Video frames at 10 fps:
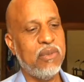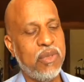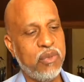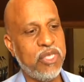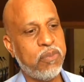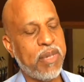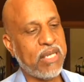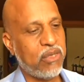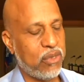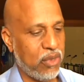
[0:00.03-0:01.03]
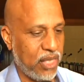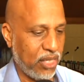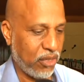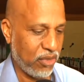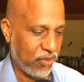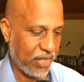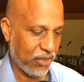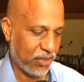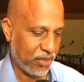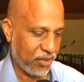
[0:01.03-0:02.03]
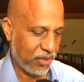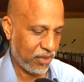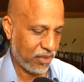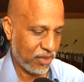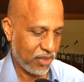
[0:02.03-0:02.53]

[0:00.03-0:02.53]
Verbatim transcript: With respect to the conventions,